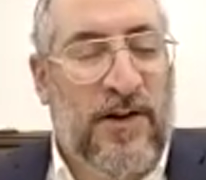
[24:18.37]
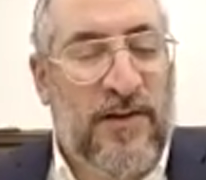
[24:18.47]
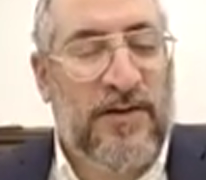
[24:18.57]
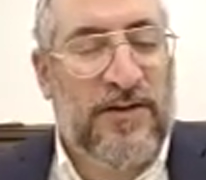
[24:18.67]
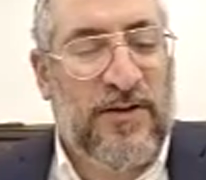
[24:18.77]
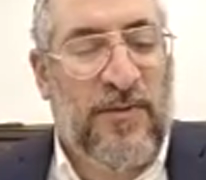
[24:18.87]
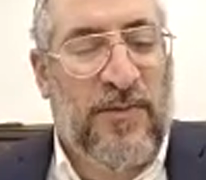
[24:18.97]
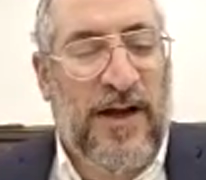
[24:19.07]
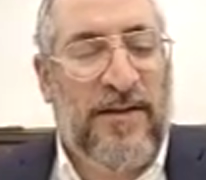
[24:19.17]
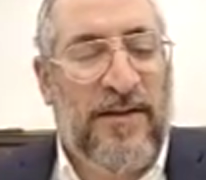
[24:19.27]
The Galus is so
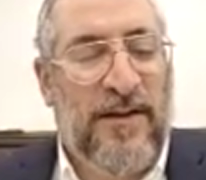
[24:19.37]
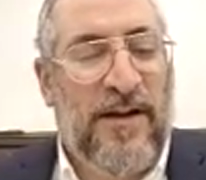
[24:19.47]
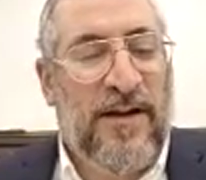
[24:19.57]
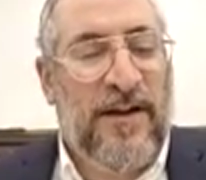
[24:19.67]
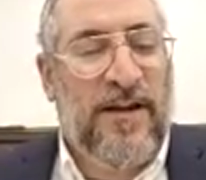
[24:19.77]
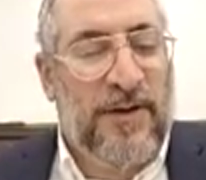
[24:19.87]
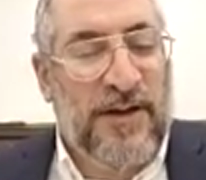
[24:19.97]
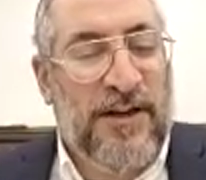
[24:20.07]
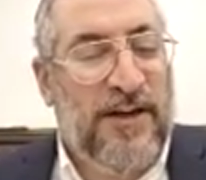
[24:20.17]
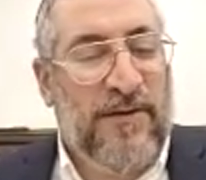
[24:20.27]
bad that
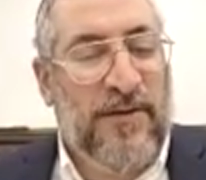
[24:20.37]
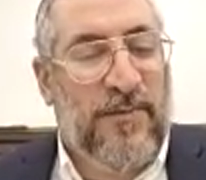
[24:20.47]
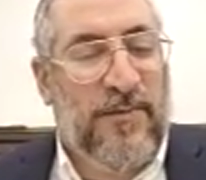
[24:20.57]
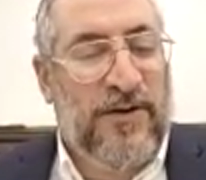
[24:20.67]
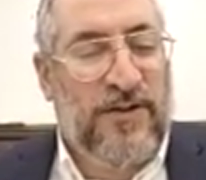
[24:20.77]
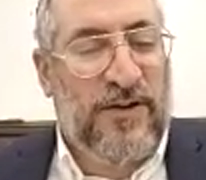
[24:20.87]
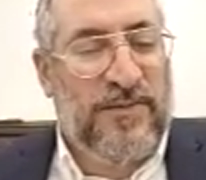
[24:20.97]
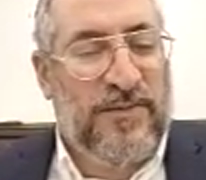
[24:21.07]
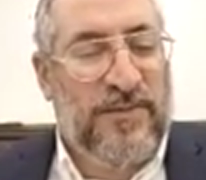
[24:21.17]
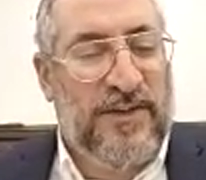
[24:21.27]
we need even the Rebbeinu
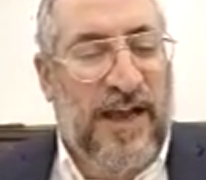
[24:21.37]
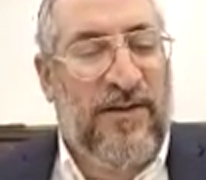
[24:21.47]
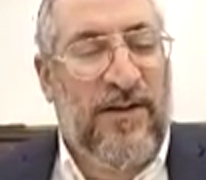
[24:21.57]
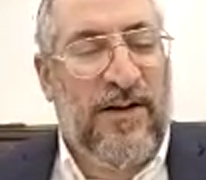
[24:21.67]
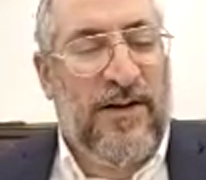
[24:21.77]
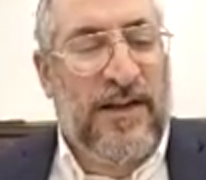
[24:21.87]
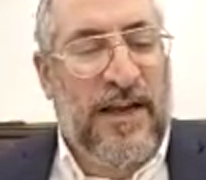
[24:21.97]
Shalom's anger